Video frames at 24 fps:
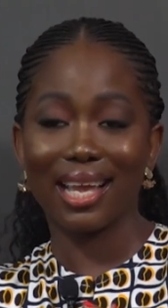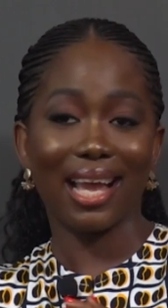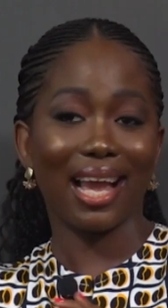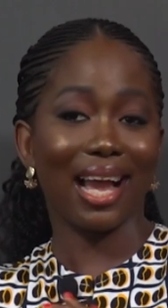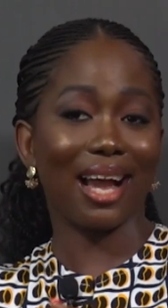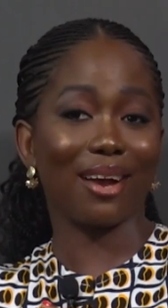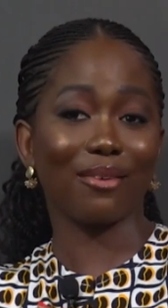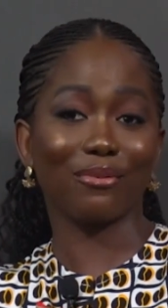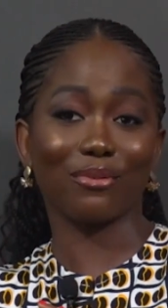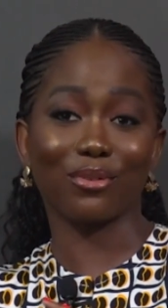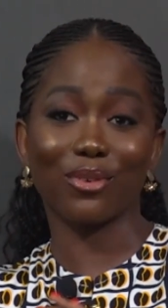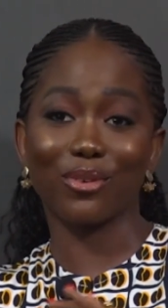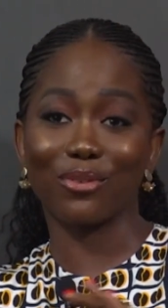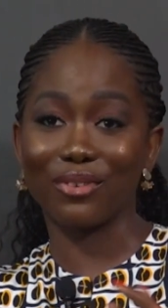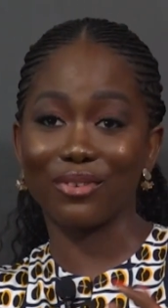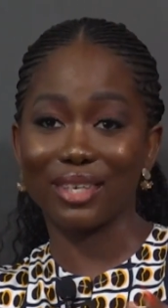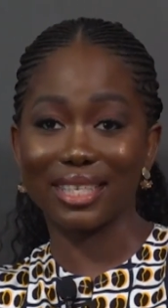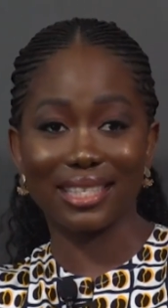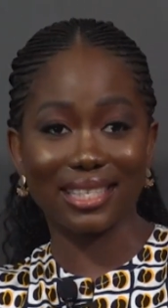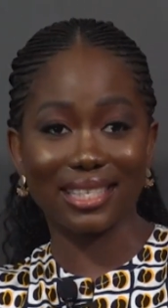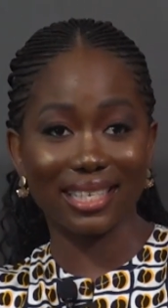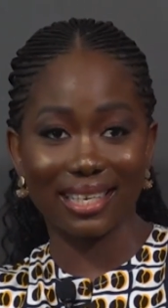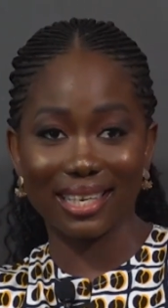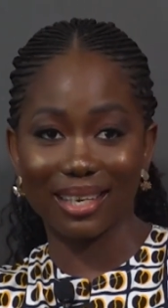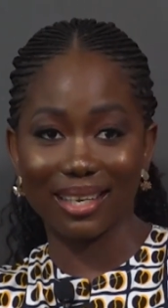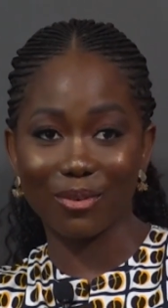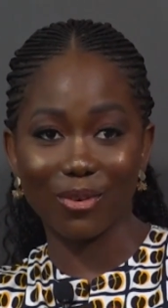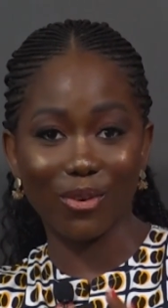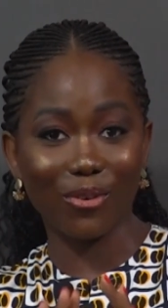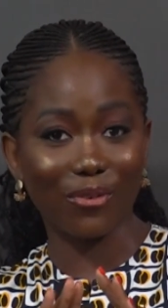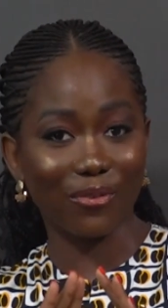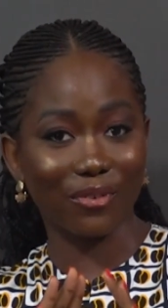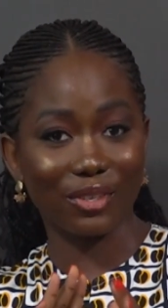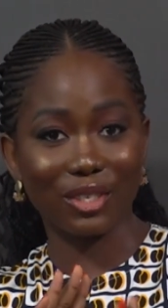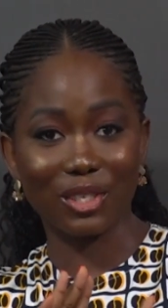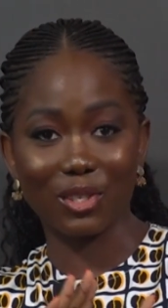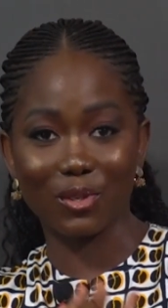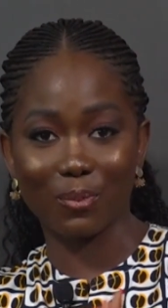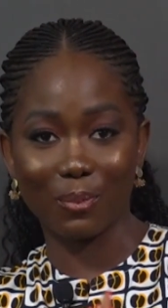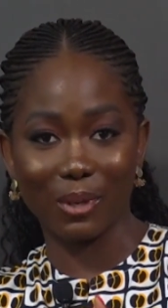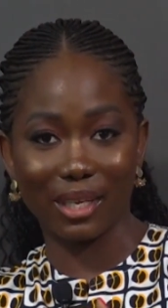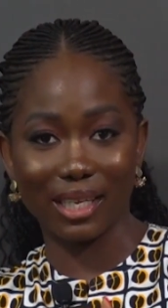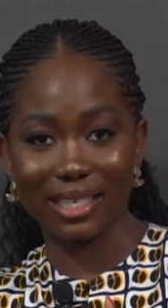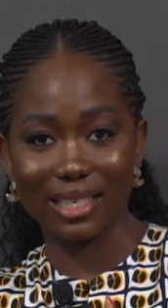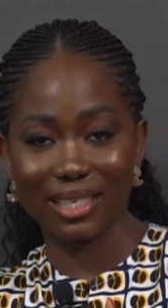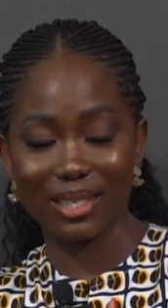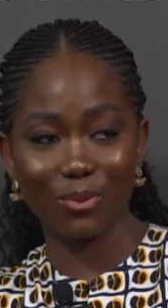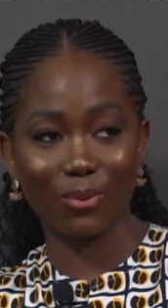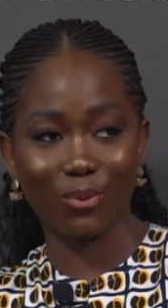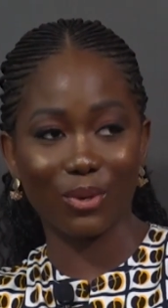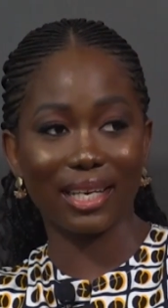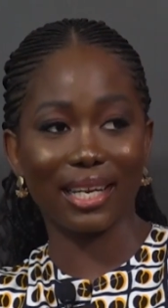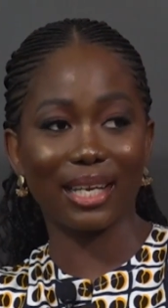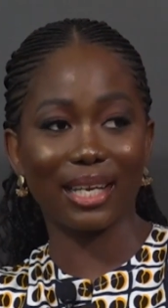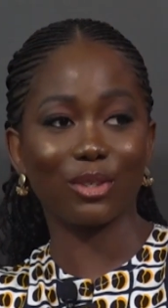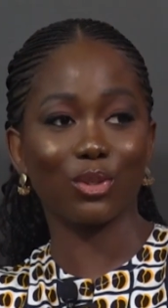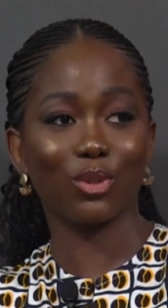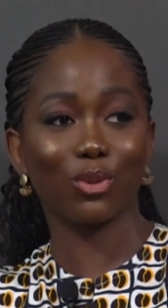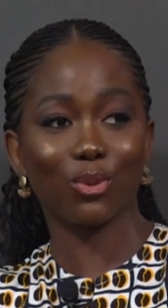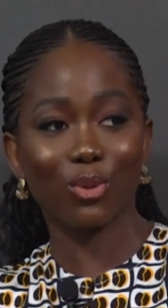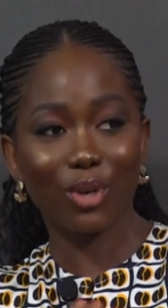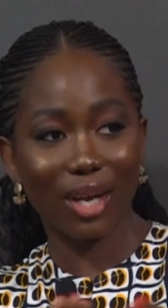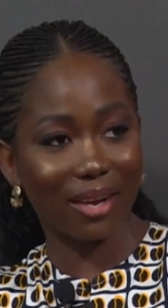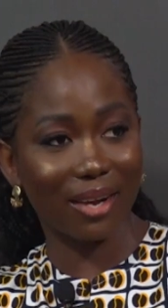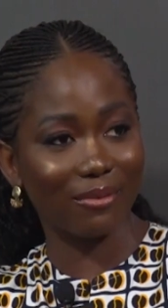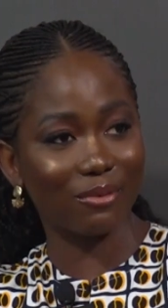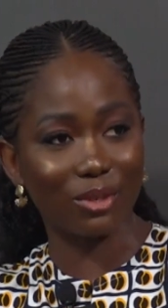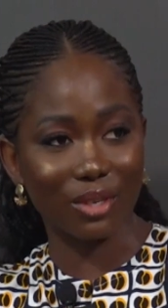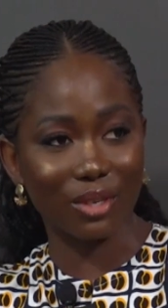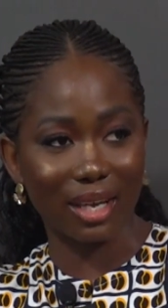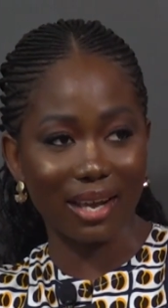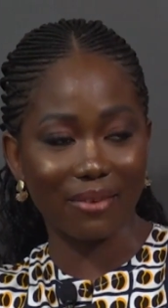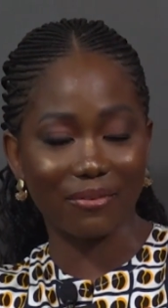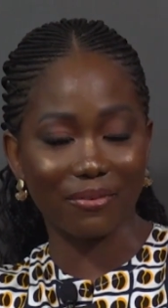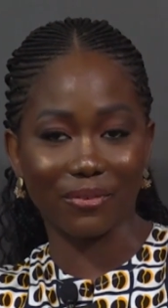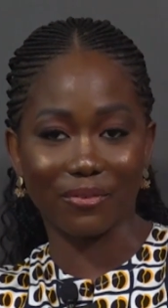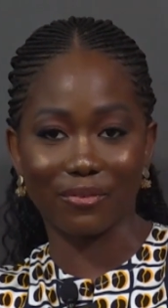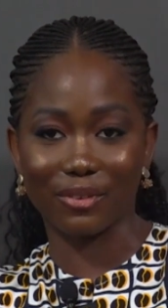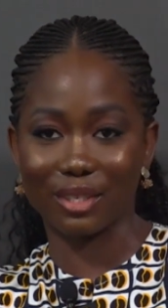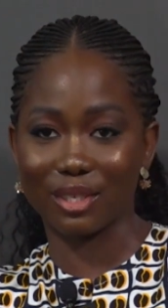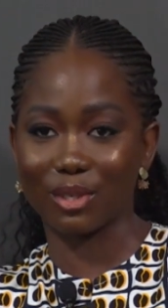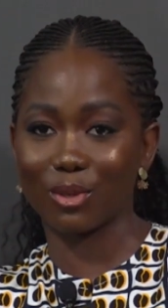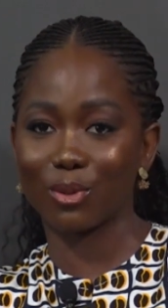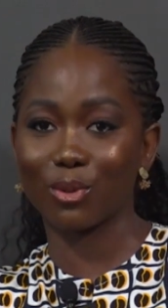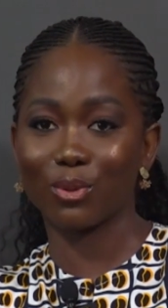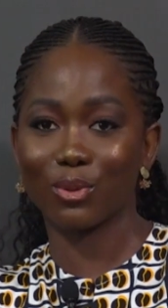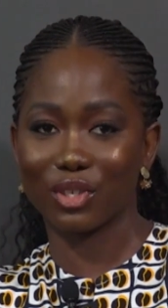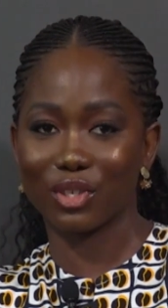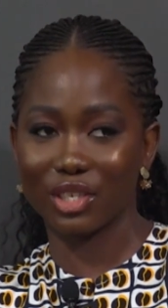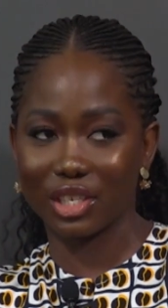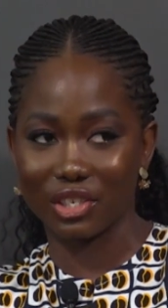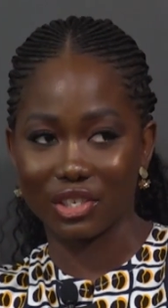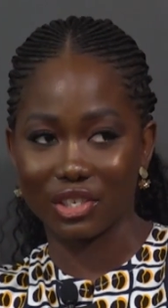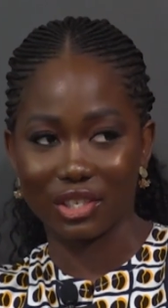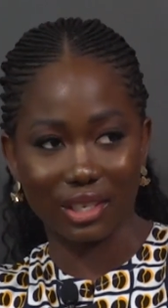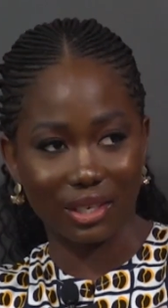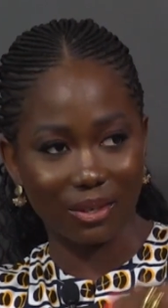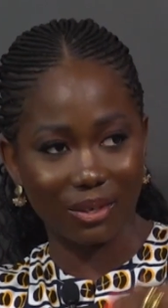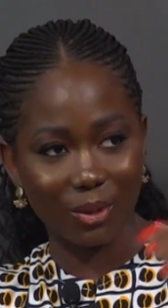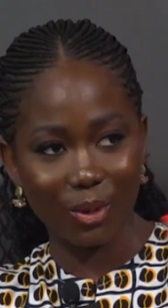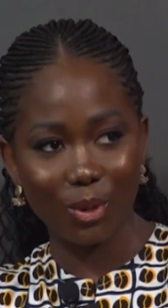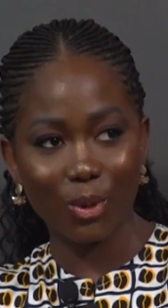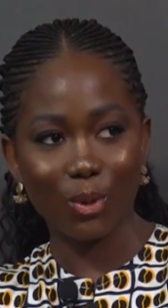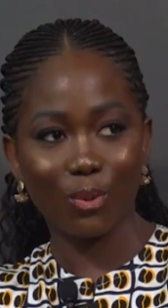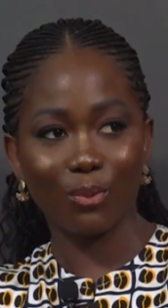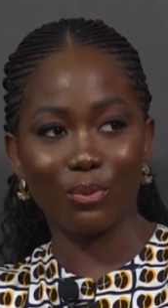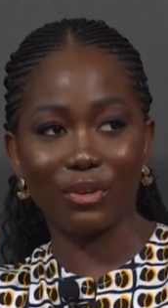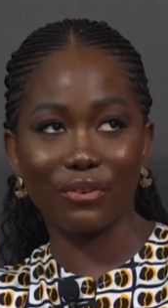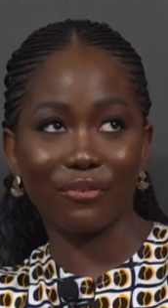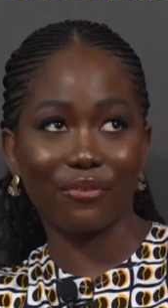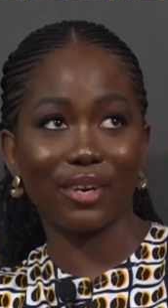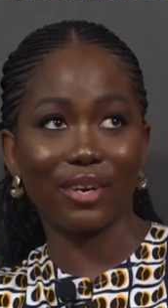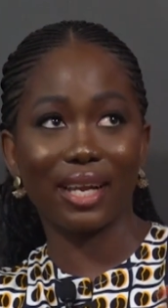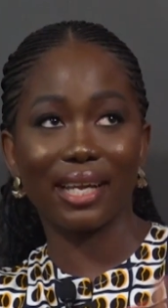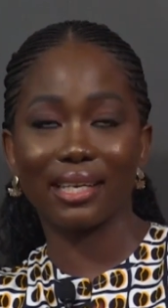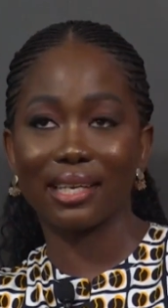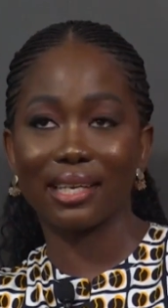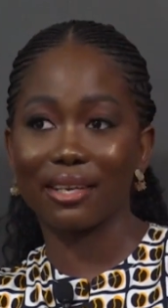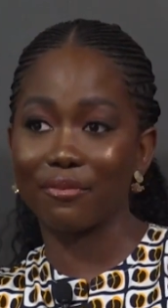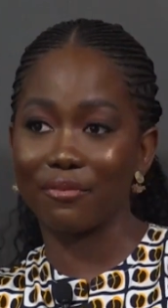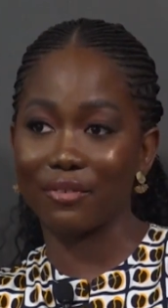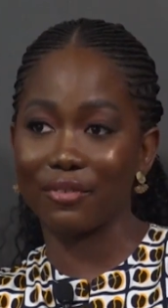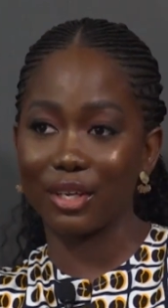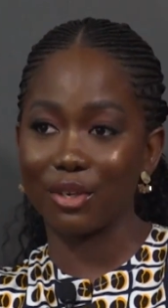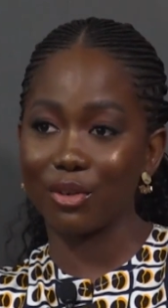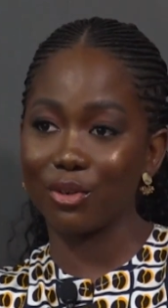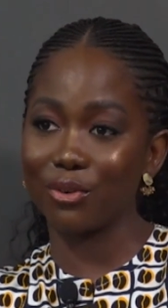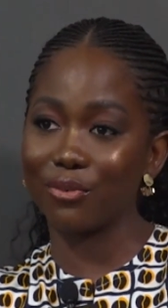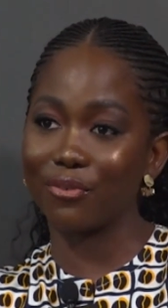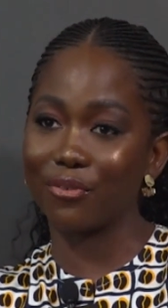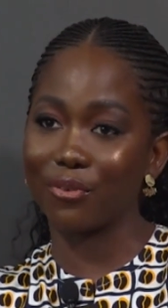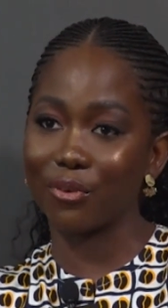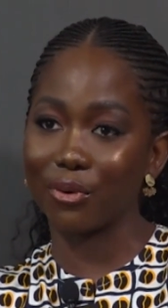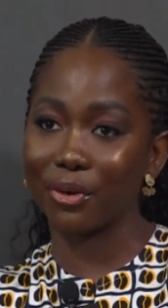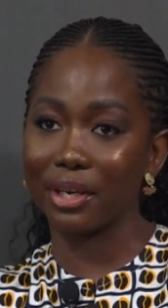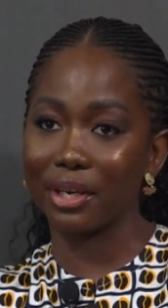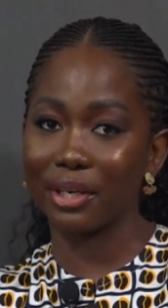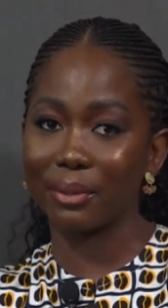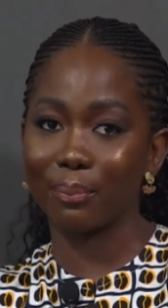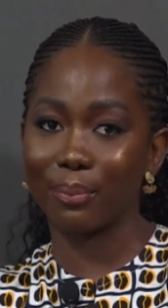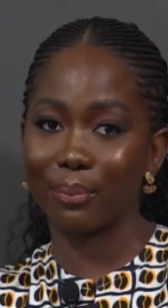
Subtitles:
I've not rented an office space. When I do have to have a physical session, we find a venue for it.